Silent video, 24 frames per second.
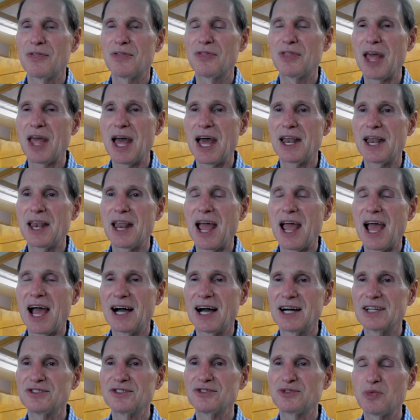that
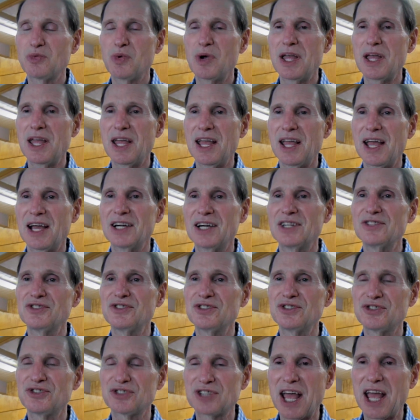as a
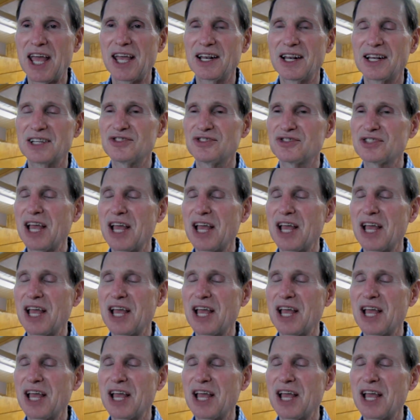state